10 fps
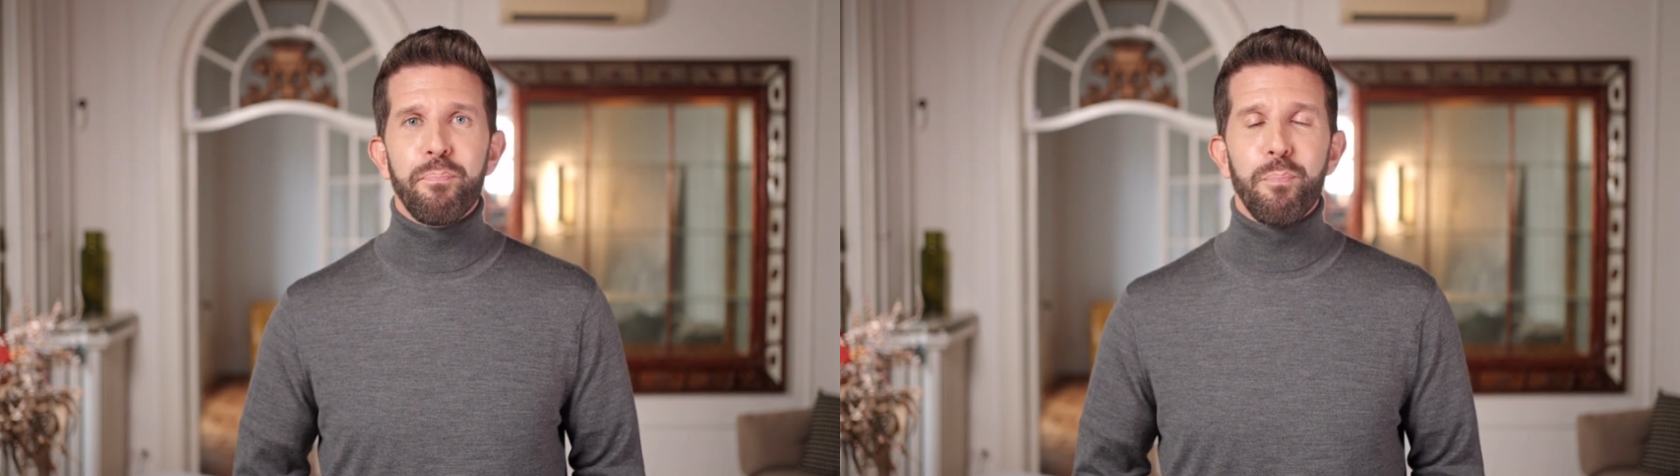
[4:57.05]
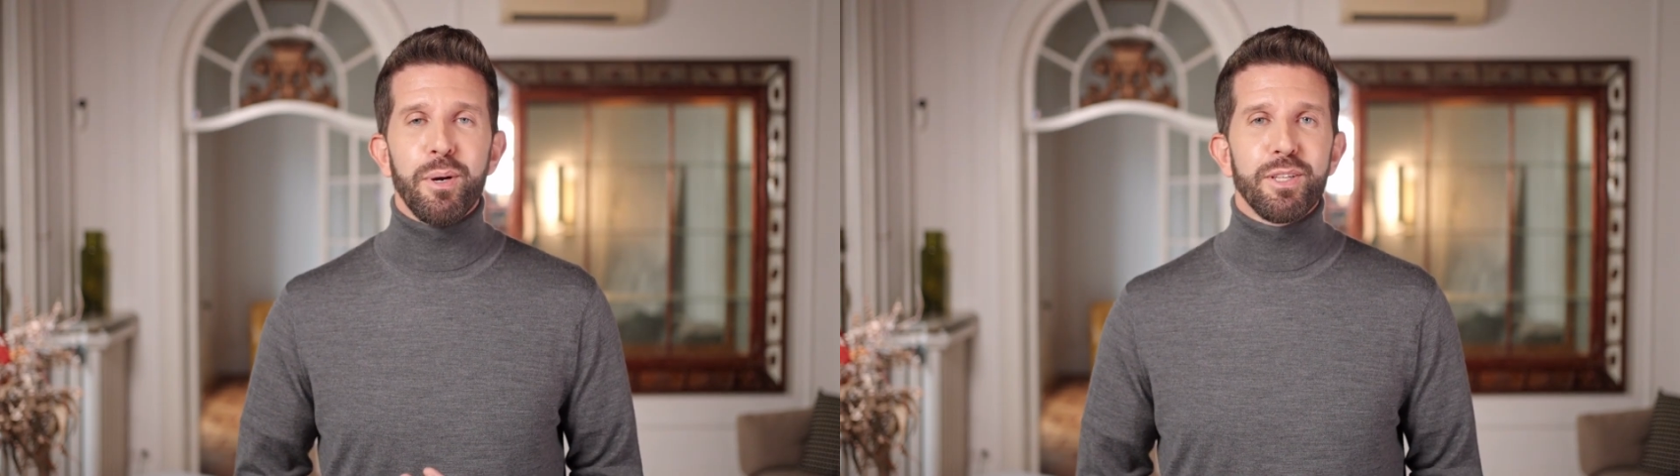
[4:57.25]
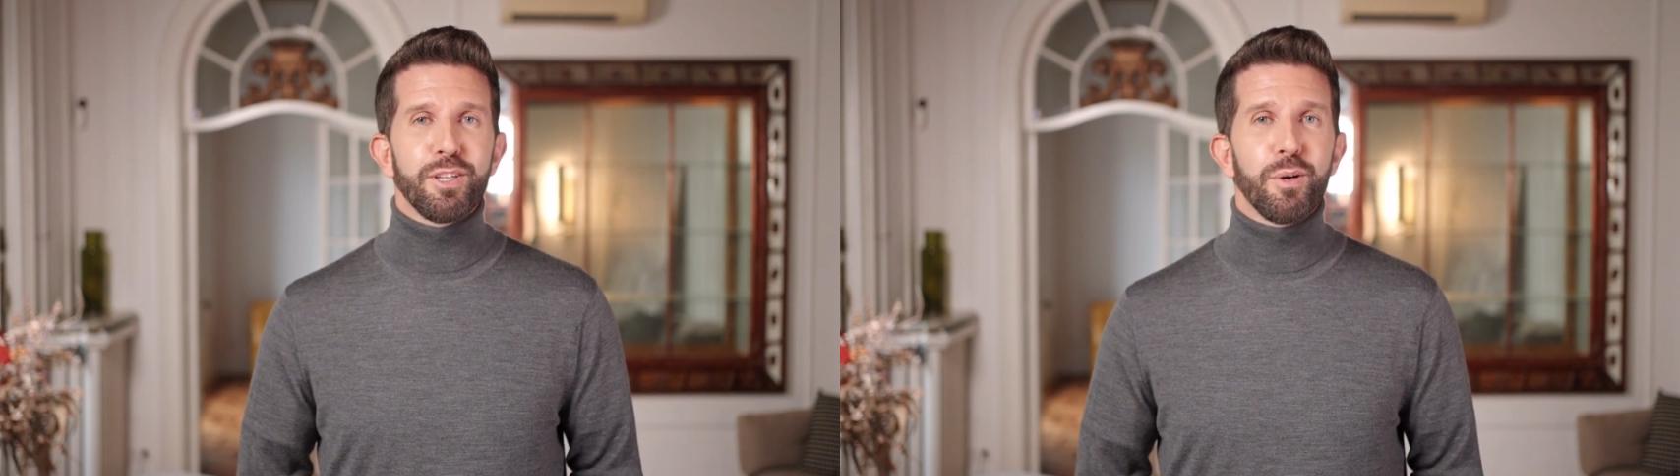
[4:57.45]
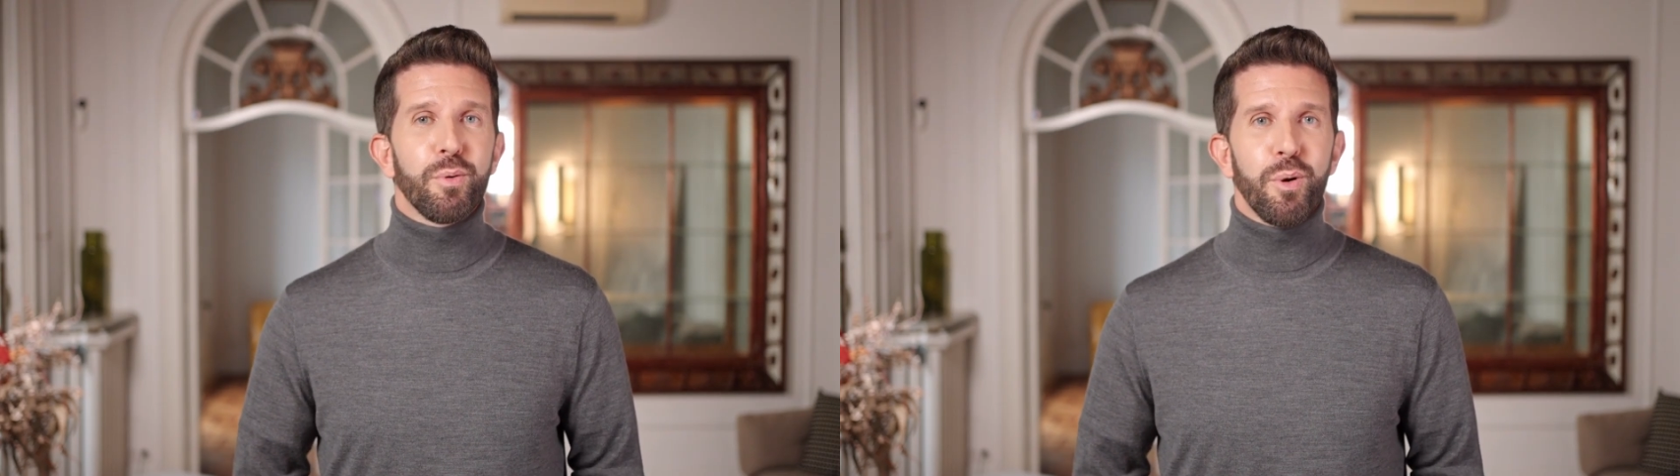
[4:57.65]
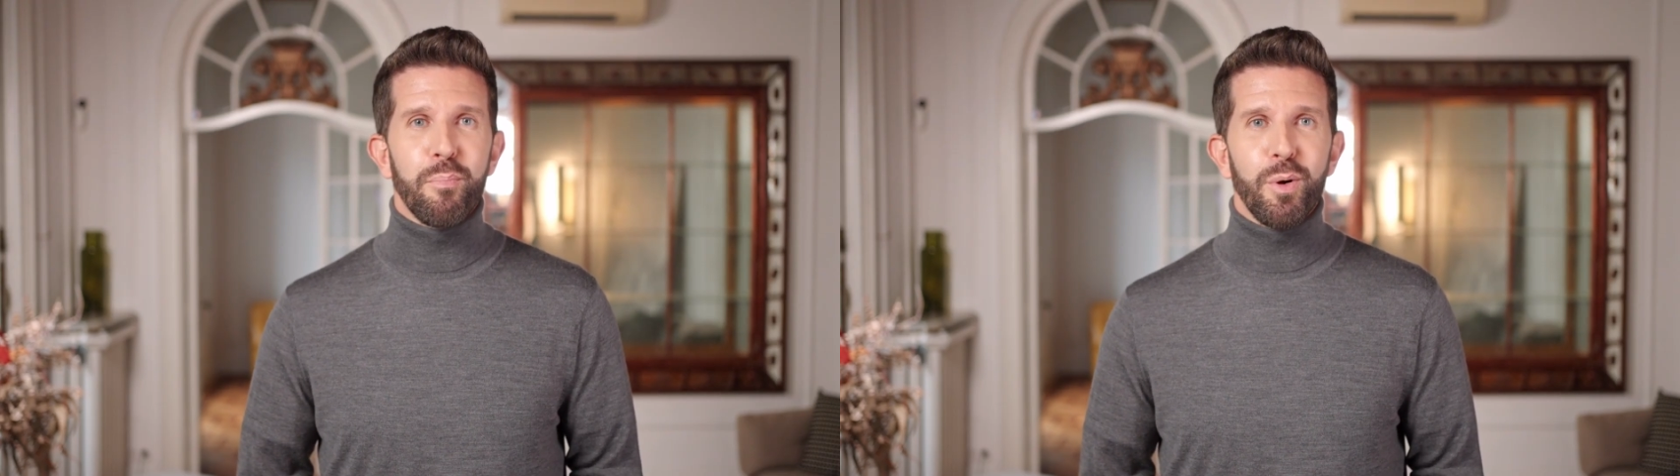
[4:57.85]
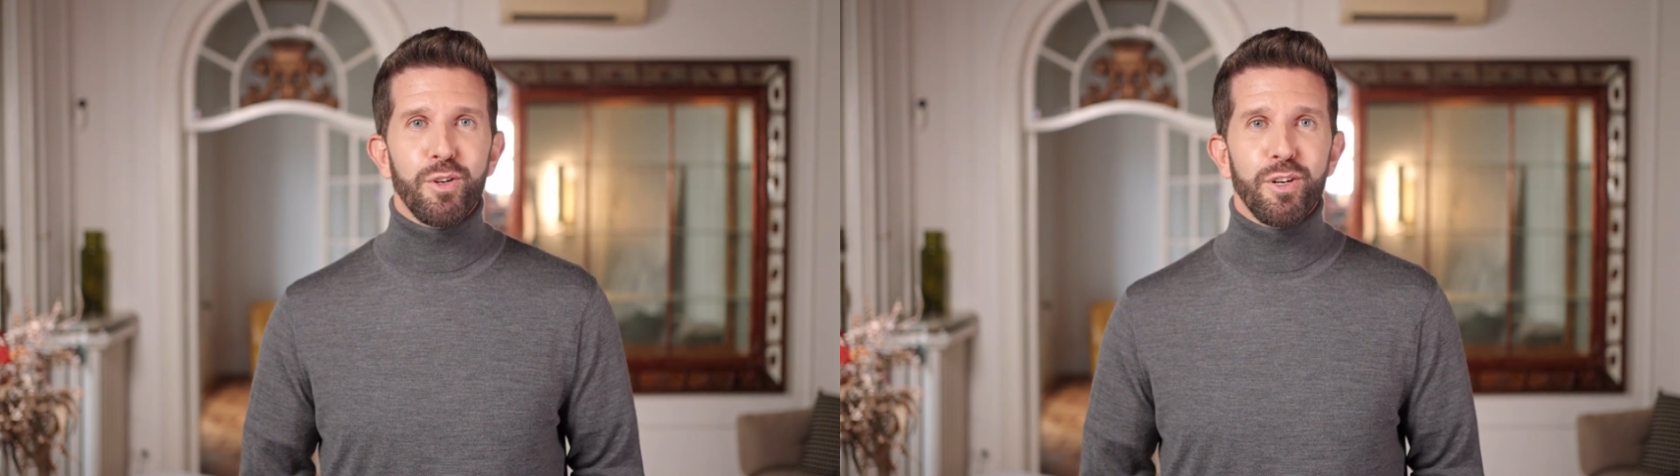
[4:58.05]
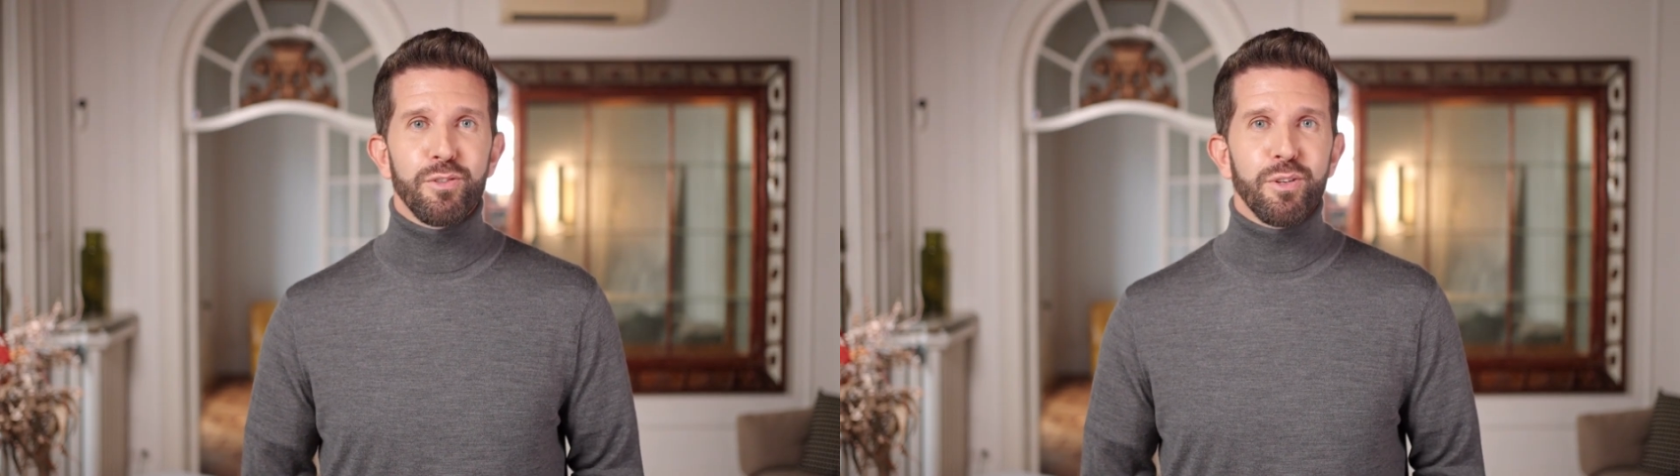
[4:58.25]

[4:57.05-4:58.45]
When silver approaches